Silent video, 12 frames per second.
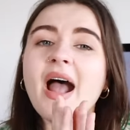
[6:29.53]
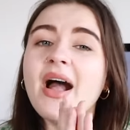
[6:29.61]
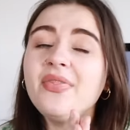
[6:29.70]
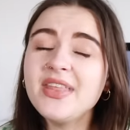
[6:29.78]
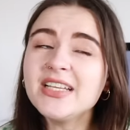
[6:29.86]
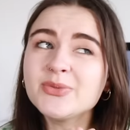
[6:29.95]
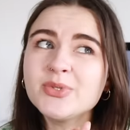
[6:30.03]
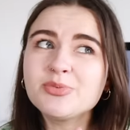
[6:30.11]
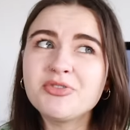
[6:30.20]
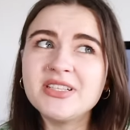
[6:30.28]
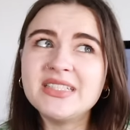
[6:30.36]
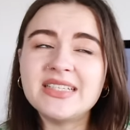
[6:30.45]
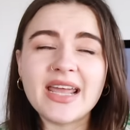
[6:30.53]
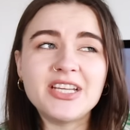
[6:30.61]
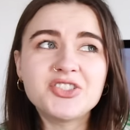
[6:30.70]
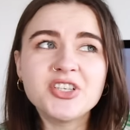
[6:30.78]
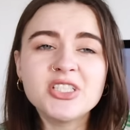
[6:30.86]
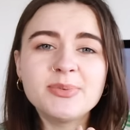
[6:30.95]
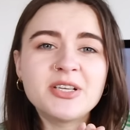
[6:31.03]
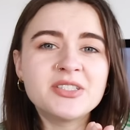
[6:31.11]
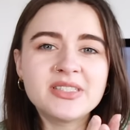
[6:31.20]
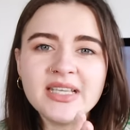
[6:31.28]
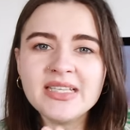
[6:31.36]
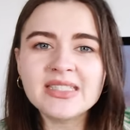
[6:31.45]
And this was pretty dangerous
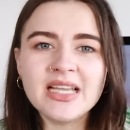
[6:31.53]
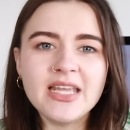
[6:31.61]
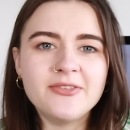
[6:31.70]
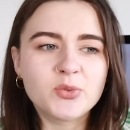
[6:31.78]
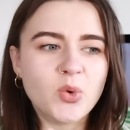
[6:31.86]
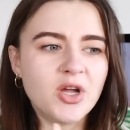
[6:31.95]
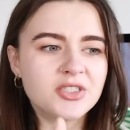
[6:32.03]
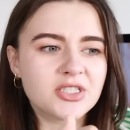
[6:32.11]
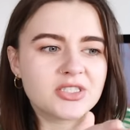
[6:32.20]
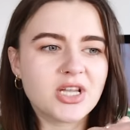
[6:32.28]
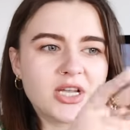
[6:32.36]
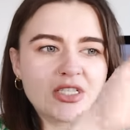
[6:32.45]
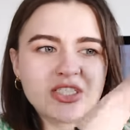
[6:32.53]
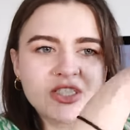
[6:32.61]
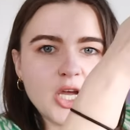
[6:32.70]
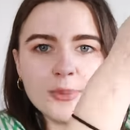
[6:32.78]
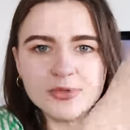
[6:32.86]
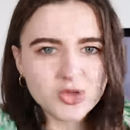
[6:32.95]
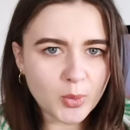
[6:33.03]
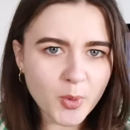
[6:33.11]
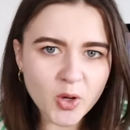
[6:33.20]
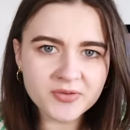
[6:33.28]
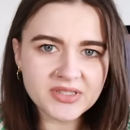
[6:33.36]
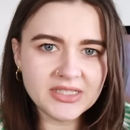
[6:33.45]
because these cliffs weren't just like sharp drop
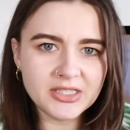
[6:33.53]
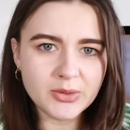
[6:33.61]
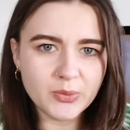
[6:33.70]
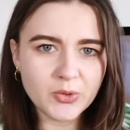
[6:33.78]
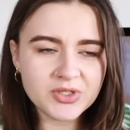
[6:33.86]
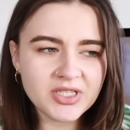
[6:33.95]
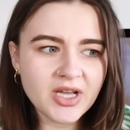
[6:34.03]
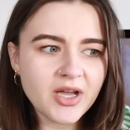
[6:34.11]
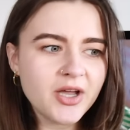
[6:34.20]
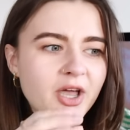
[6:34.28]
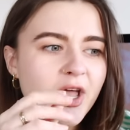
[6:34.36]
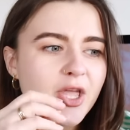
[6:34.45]
offs into the water.